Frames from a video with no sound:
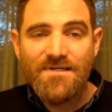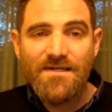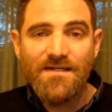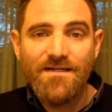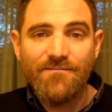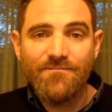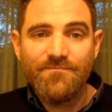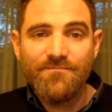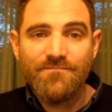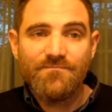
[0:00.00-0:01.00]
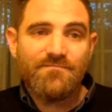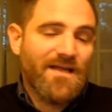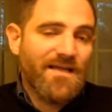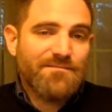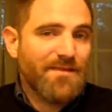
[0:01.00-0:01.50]

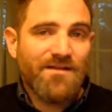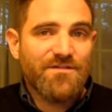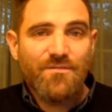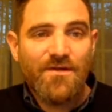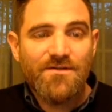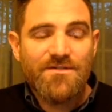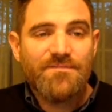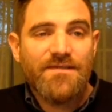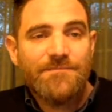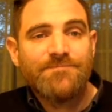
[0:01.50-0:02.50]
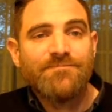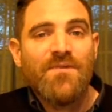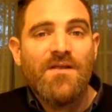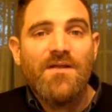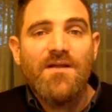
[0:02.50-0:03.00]
I guess mild spoilers, but
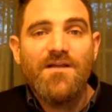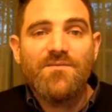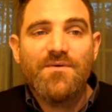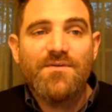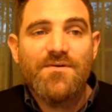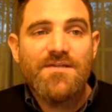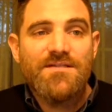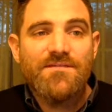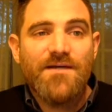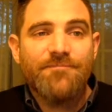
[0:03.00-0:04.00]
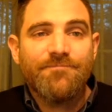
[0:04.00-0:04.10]
it's worth knowing this anyway.